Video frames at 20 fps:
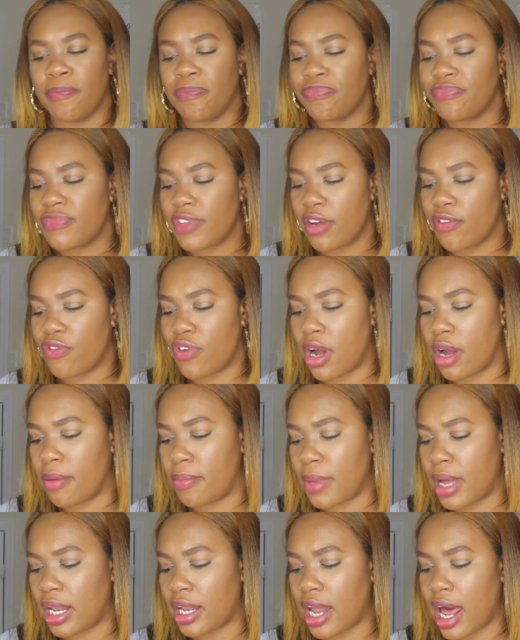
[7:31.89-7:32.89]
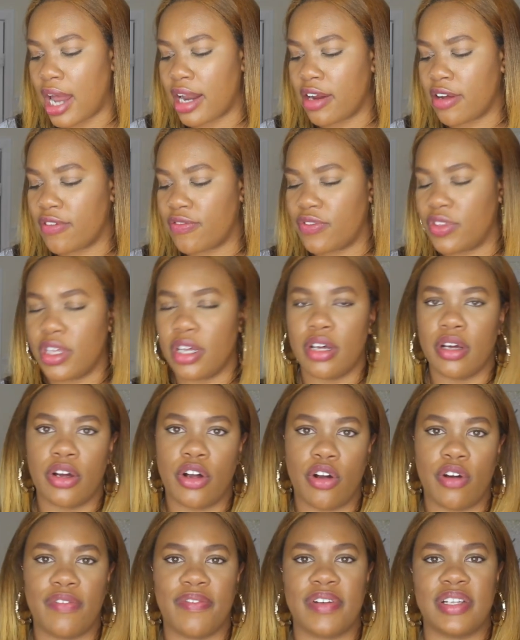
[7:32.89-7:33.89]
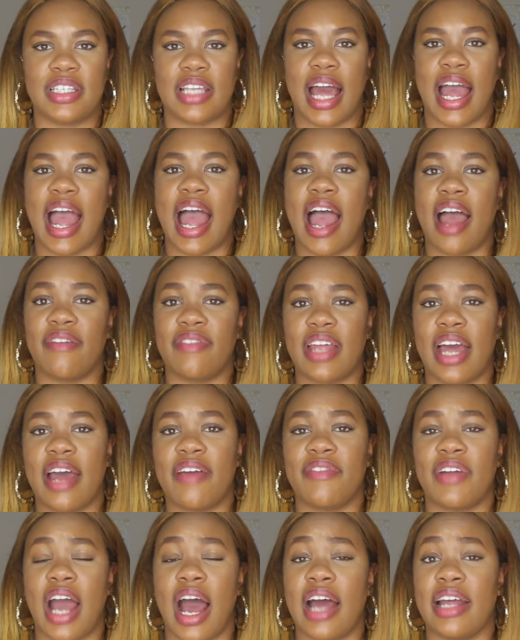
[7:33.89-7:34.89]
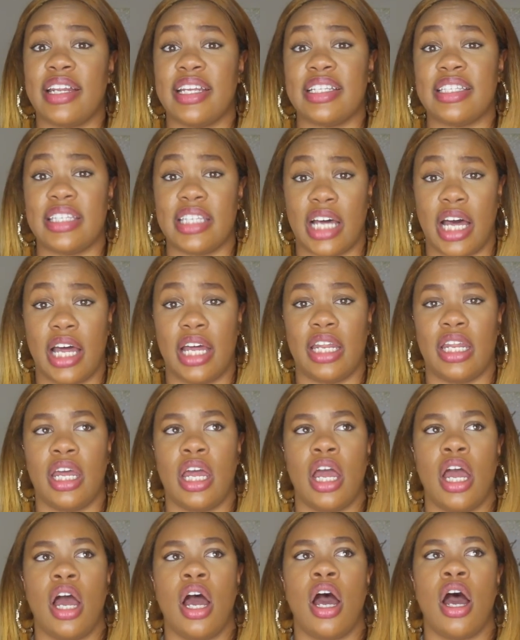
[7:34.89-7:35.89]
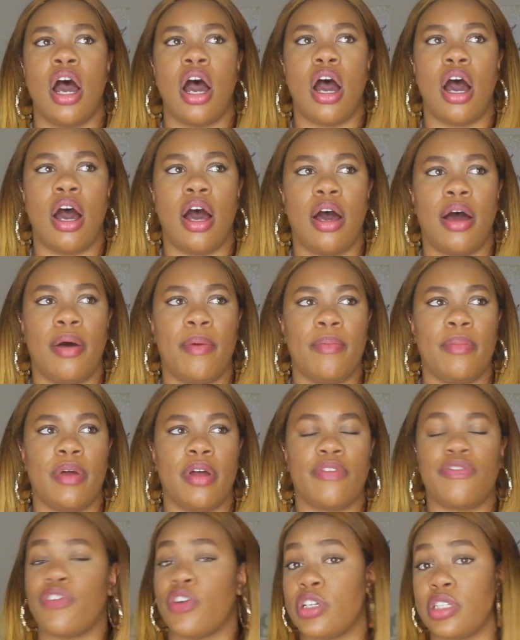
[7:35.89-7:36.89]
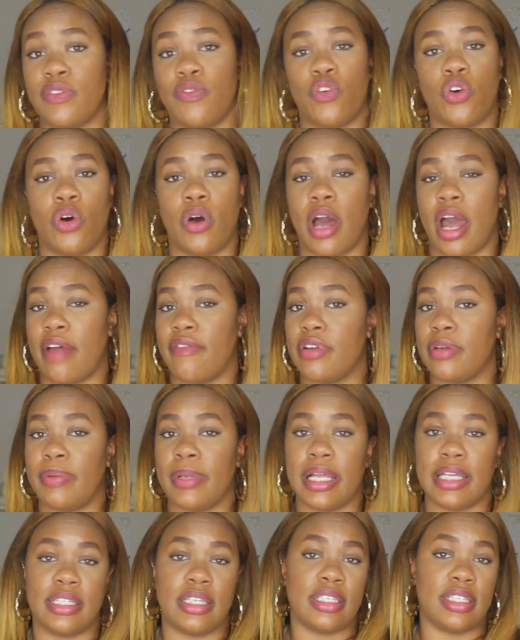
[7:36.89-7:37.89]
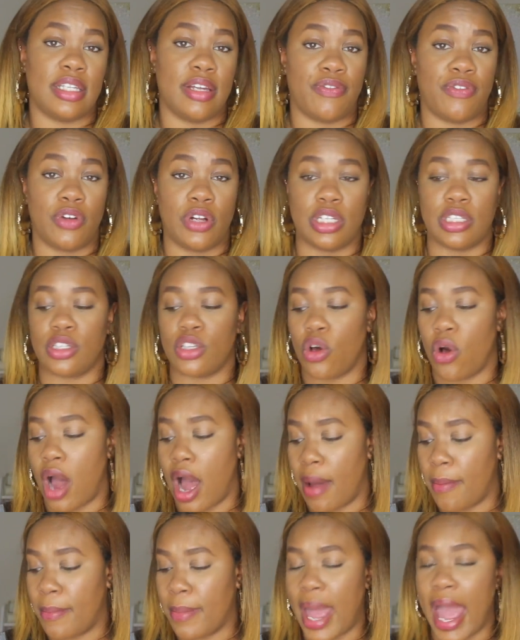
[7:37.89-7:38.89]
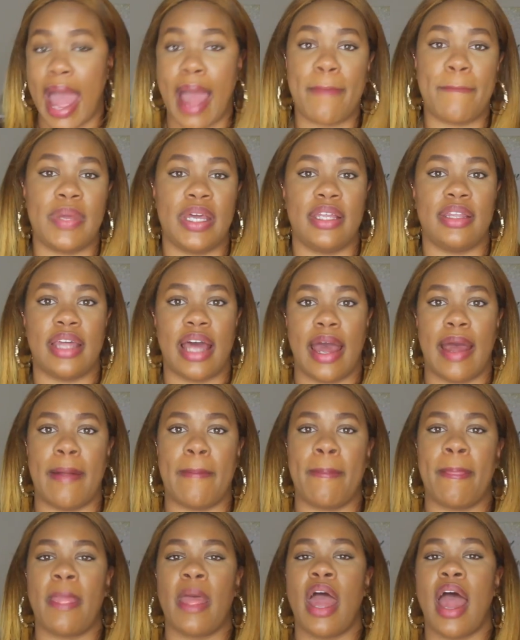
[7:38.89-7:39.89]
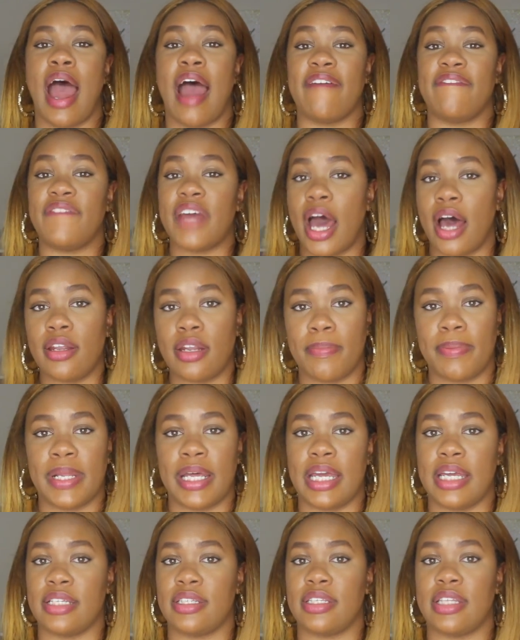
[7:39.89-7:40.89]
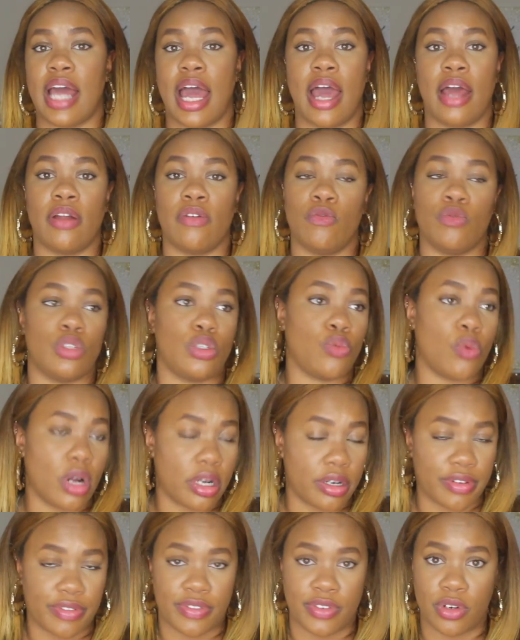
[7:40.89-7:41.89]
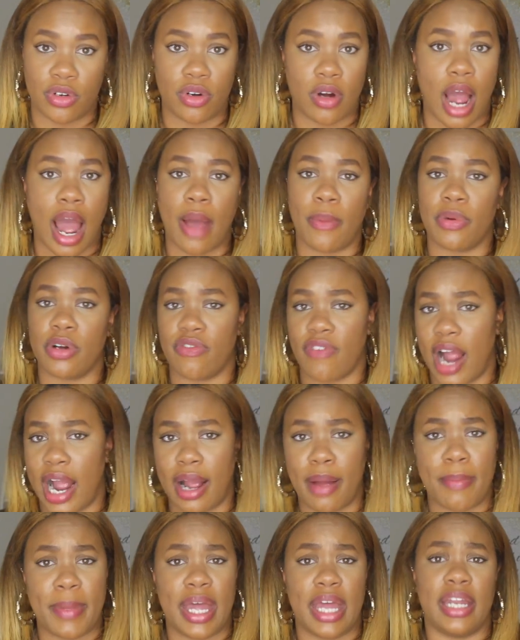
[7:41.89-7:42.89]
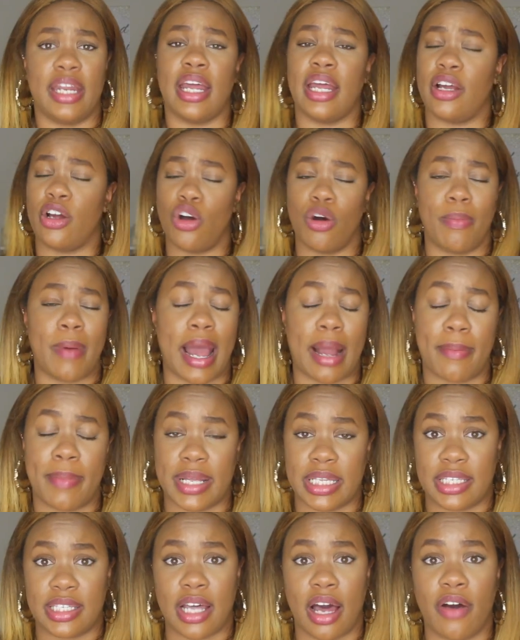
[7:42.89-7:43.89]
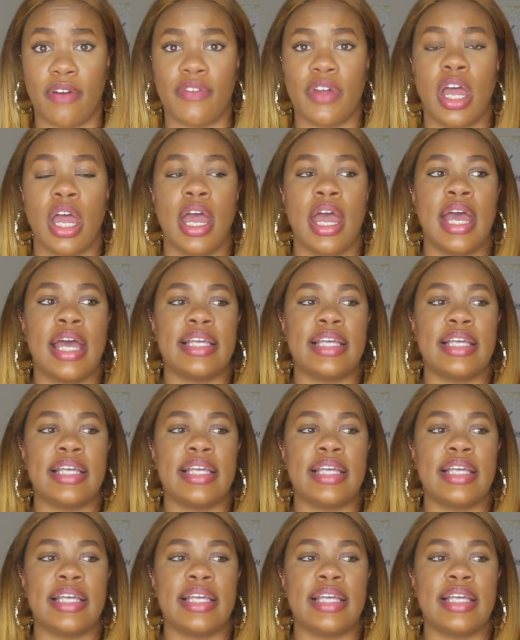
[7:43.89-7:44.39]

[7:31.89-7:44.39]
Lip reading: From a lot of the girlfriends I have that have gotten it done, first of all, every place is different, so I'm happy that I found a place that was wonderful. I would recommend and go back myself.